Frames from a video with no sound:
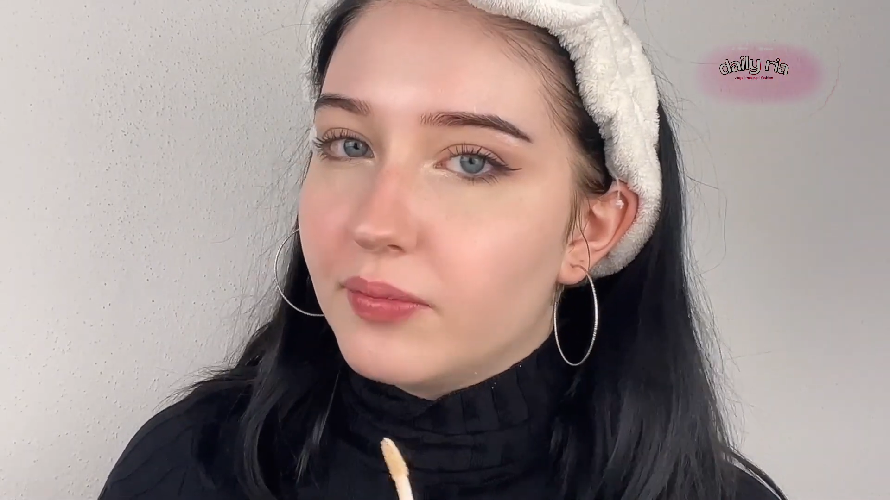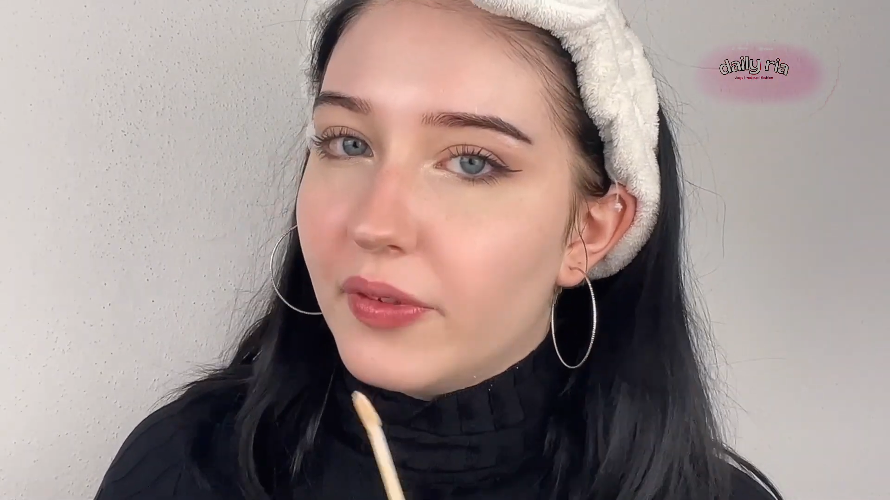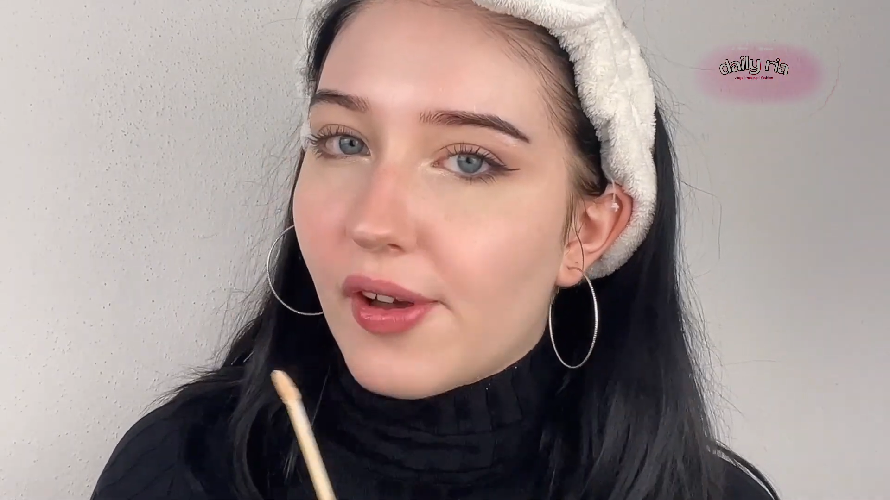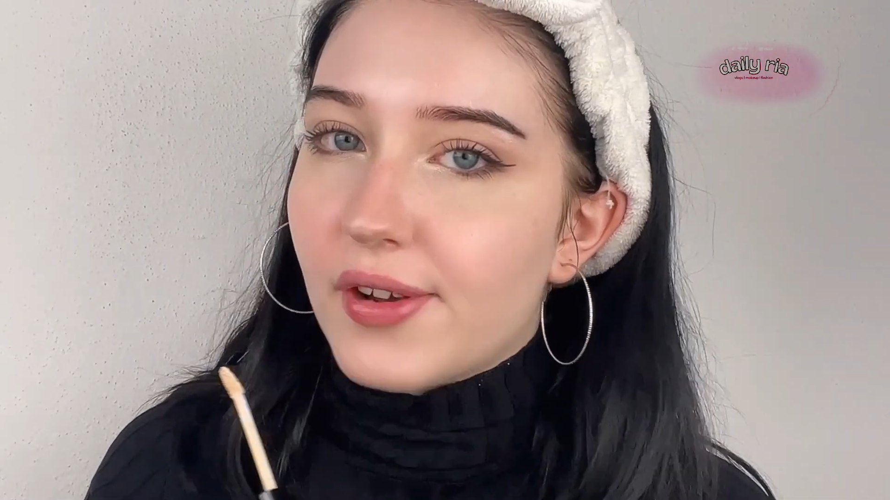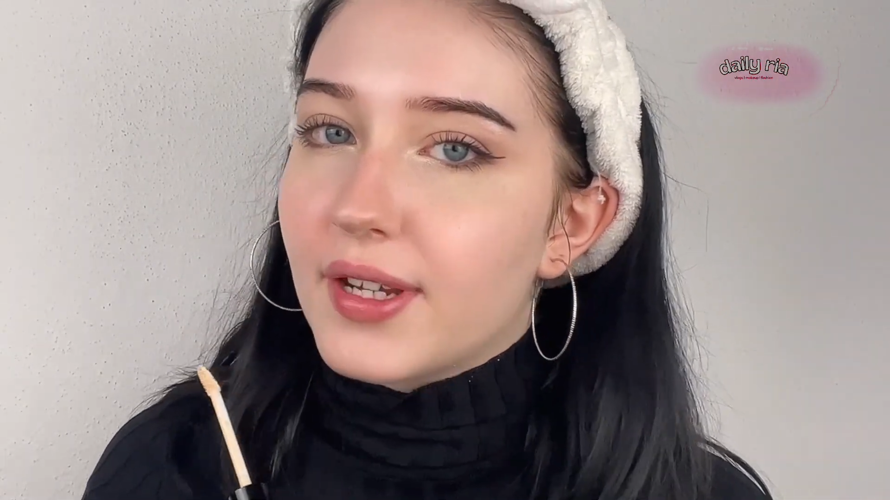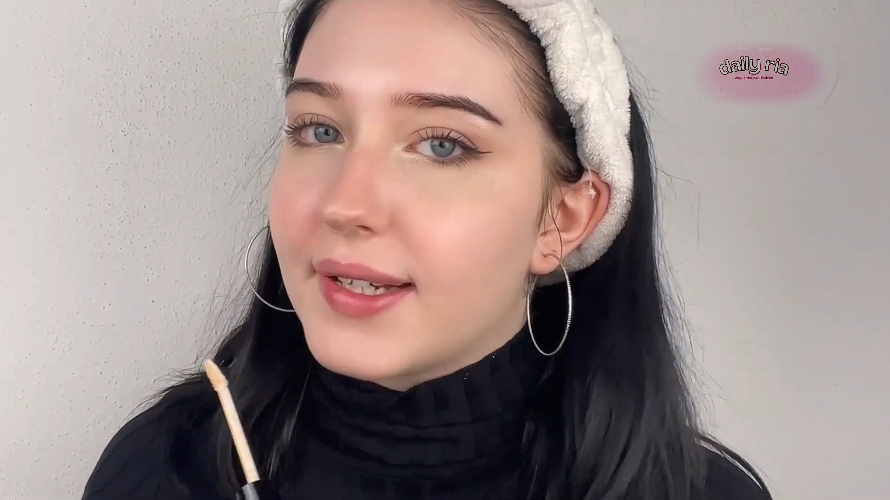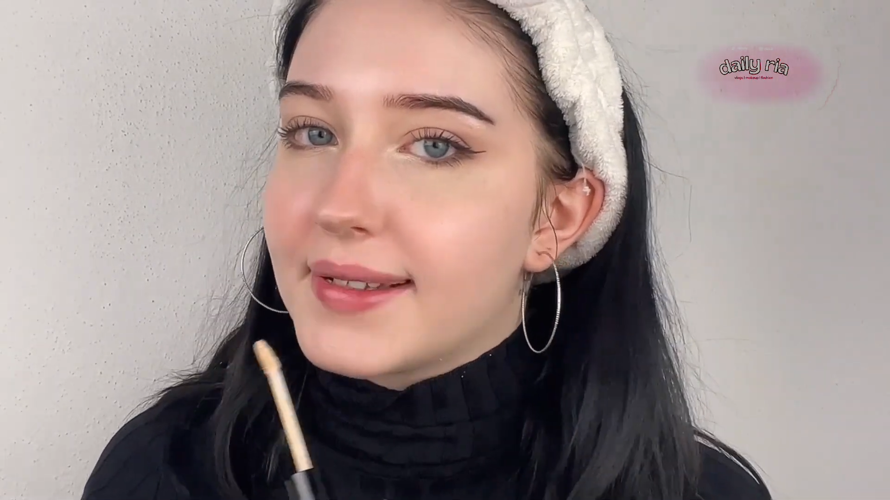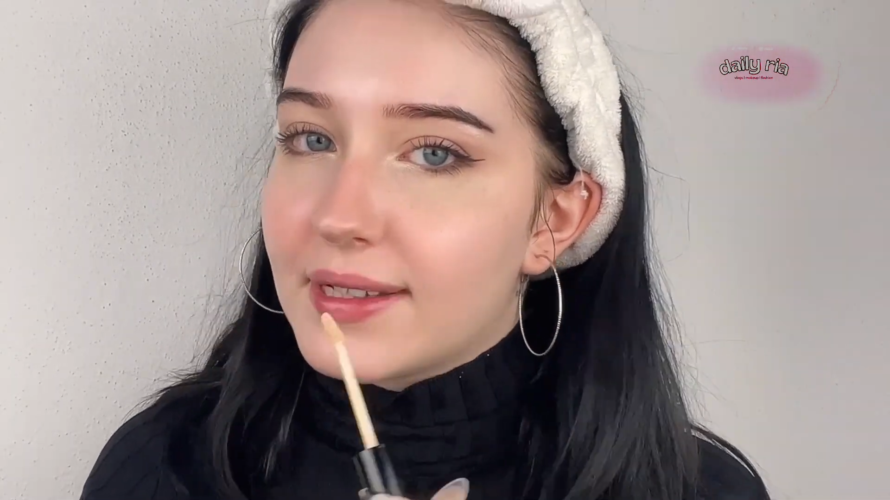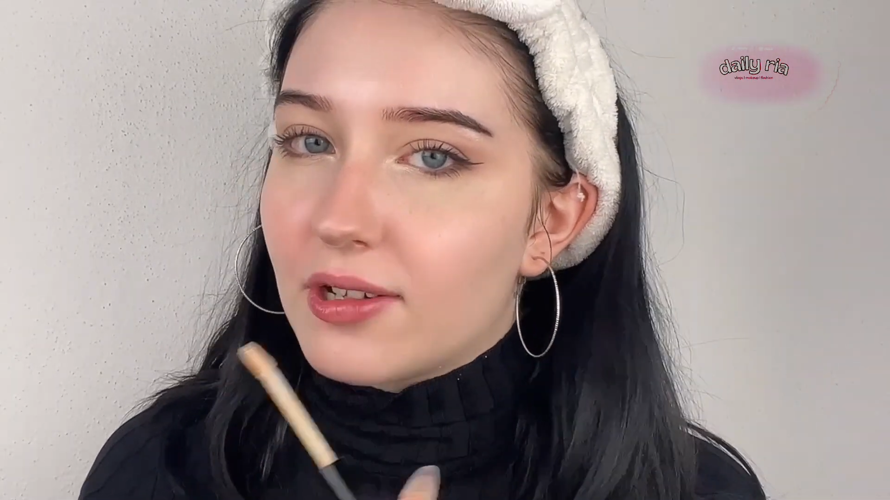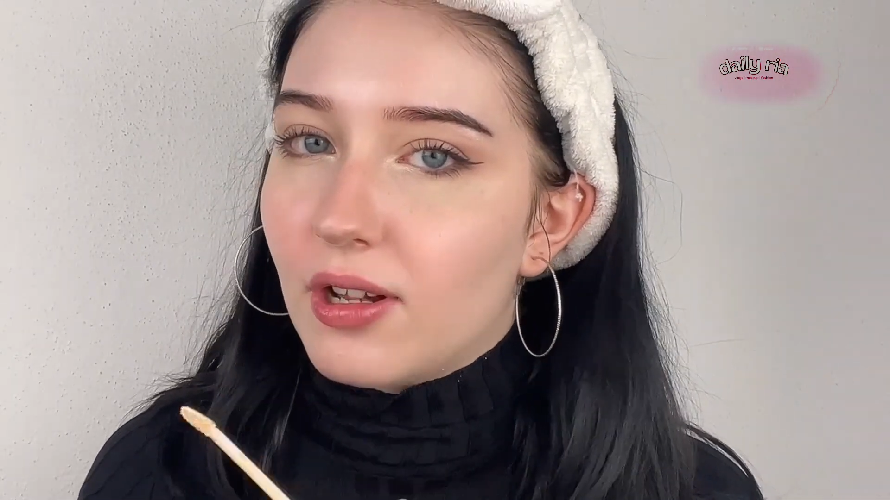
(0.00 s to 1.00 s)
not
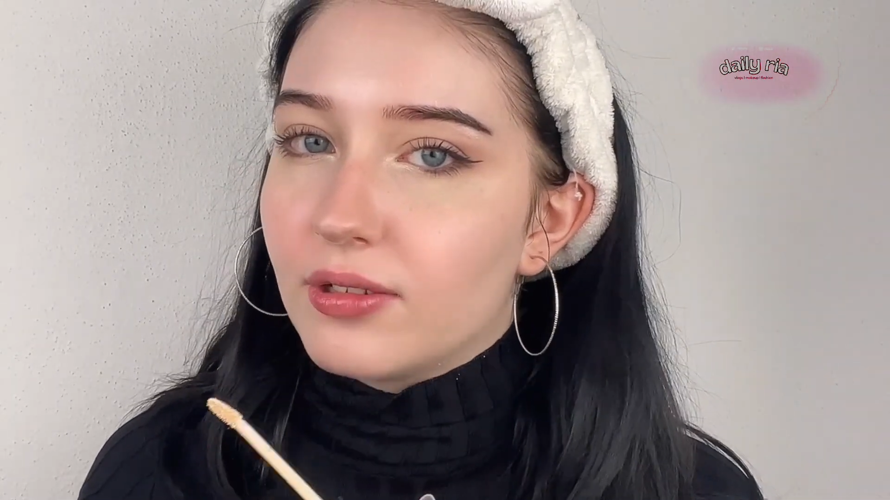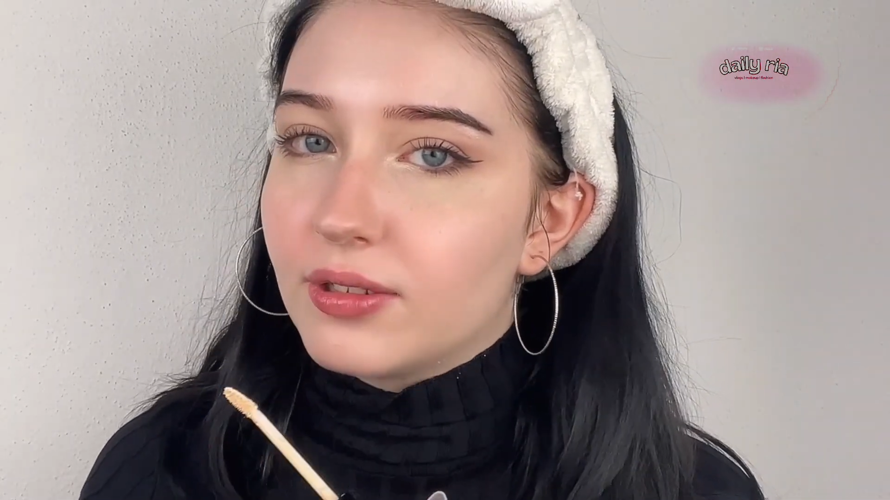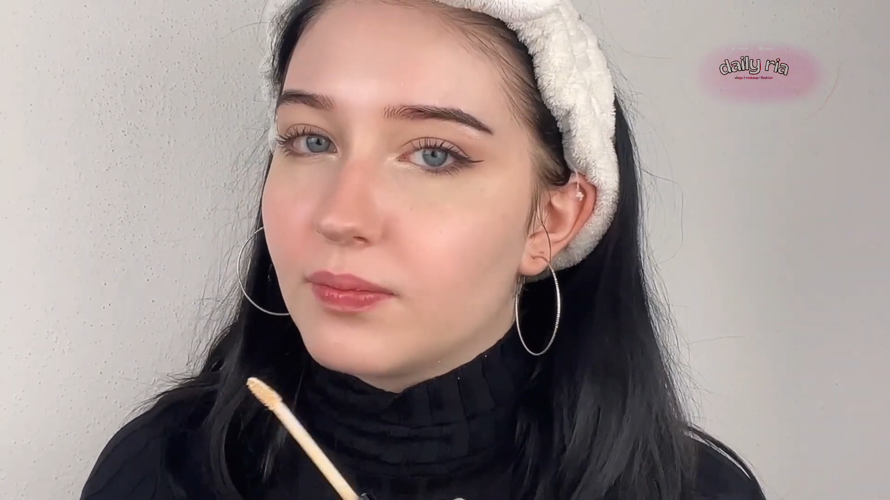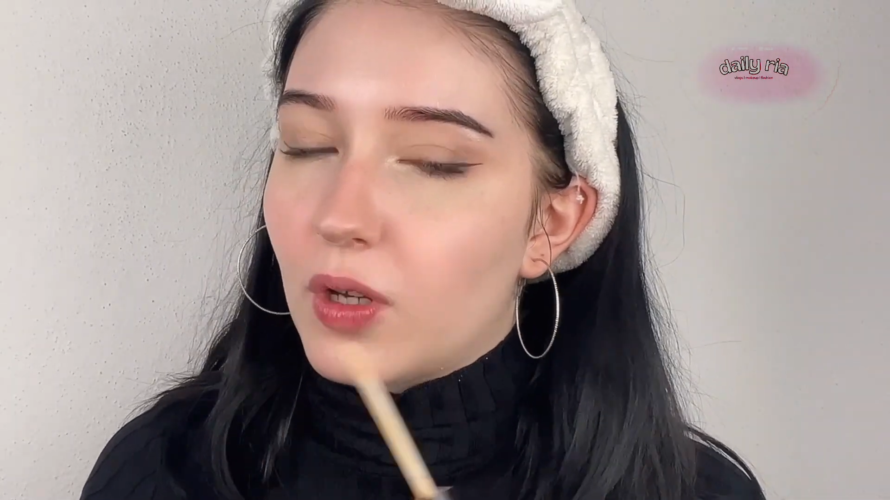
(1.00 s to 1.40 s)
like the color